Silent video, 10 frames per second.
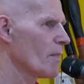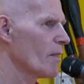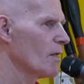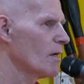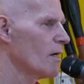
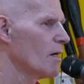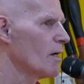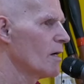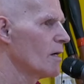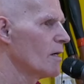
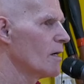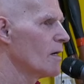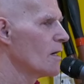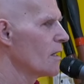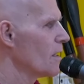
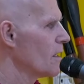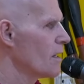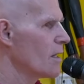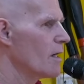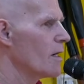
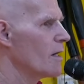Nothing is said.